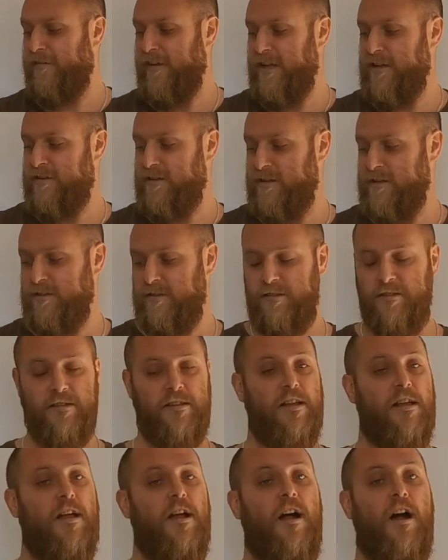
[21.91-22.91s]

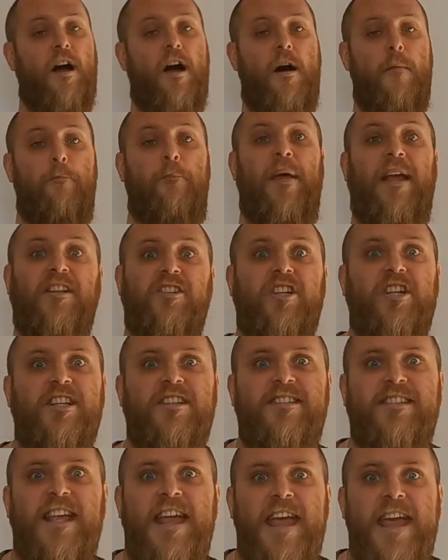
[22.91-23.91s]
features. Picture the
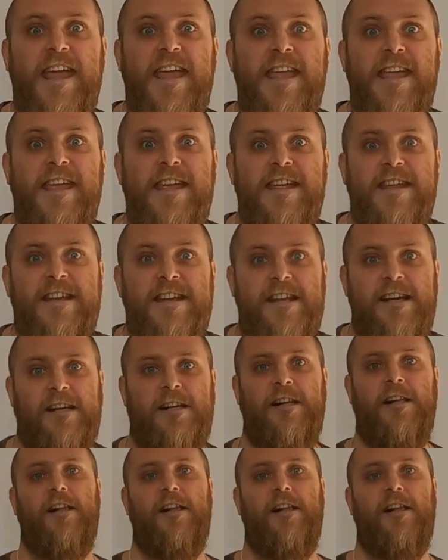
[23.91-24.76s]
scene!